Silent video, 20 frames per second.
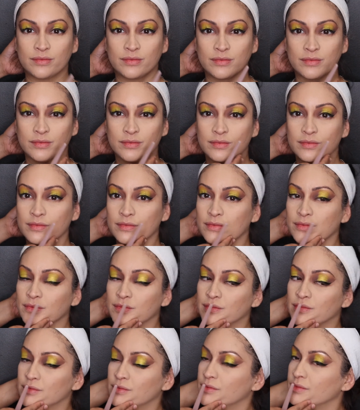You go
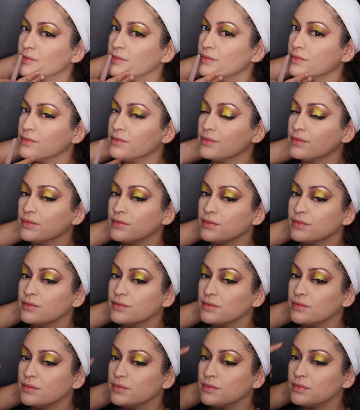like this,
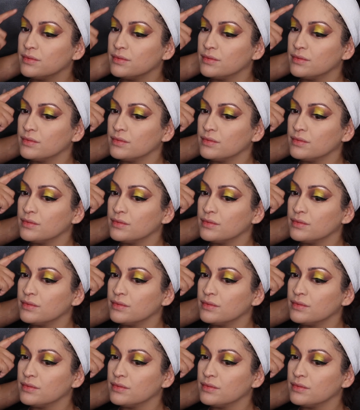and you see